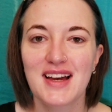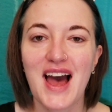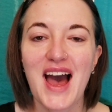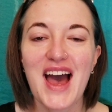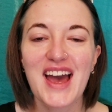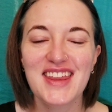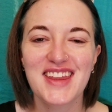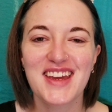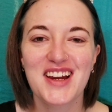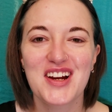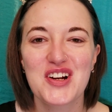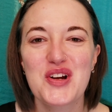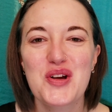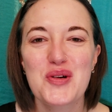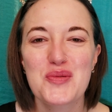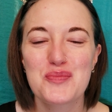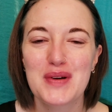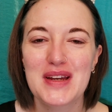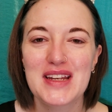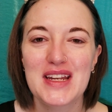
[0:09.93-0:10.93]
Hi there,
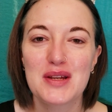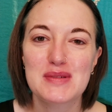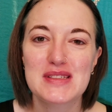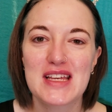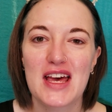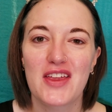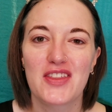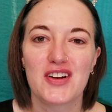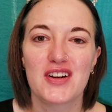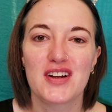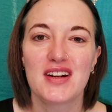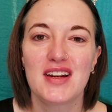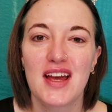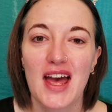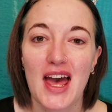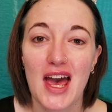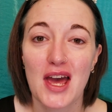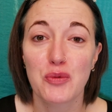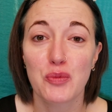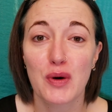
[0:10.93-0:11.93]
my name is Heather
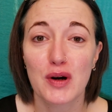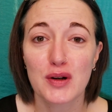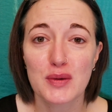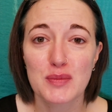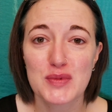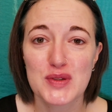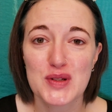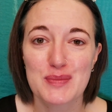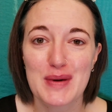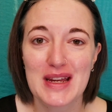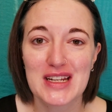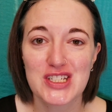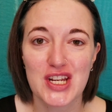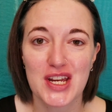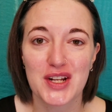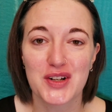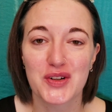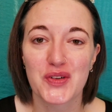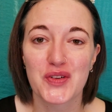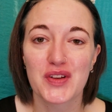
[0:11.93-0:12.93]
and welcome to my
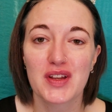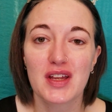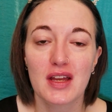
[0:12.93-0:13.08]
channel.